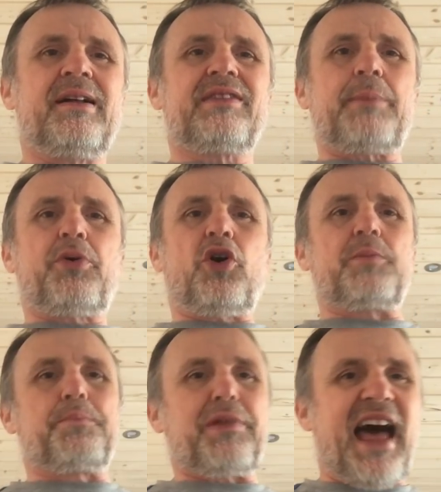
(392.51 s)
They
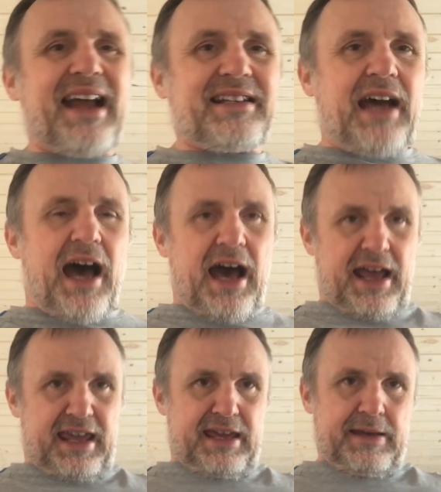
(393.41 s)
poured black
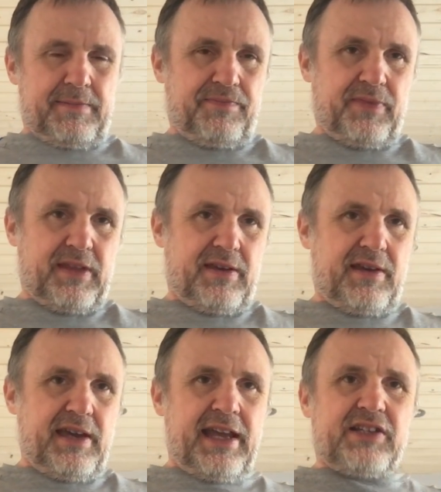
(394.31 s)
dye
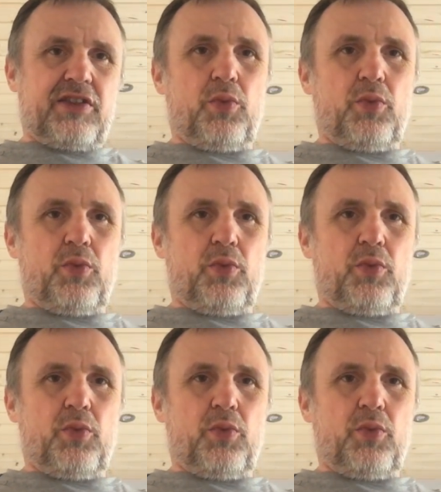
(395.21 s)
into